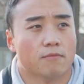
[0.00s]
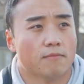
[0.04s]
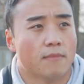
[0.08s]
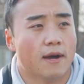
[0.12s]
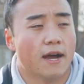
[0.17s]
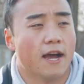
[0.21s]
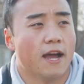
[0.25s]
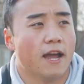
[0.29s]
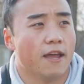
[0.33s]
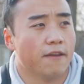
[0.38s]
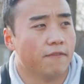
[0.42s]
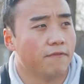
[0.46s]

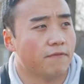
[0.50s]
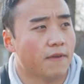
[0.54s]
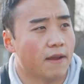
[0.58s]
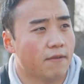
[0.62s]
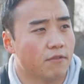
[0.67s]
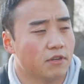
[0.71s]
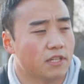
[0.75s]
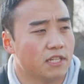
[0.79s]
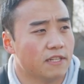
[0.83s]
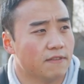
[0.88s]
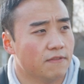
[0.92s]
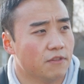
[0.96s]
my
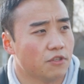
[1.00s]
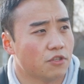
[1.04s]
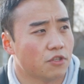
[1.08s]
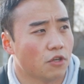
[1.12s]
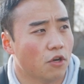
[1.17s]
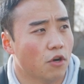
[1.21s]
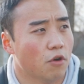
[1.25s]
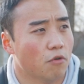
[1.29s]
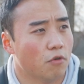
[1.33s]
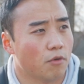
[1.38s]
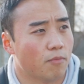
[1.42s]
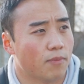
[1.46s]
favorite TV
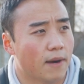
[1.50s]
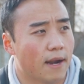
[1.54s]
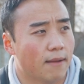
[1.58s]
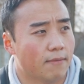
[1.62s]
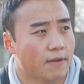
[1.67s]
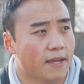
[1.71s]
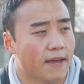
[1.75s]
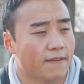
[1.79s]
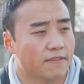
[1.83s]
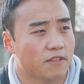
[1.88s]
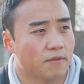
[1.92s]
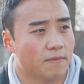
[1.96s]
show would
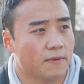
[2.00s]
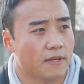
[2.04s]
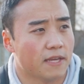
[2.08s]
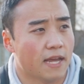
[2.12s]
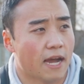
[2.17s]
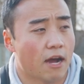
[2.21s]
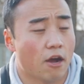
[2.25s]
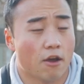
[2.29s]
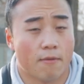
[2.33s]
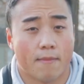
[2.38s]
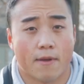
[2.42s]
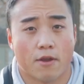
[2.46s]
probably have to be
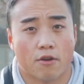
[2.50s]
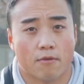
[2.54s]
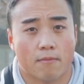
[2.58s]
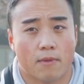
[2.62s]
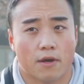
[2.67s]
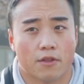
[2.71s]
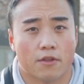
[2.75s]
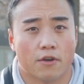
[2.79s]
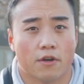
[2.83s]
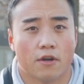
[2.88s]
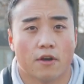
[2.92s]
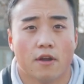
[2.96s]
How I Met Your
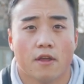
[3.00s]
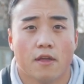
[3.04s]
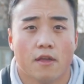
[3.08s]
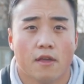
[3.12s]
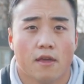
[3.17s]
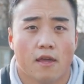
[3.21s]
Mother,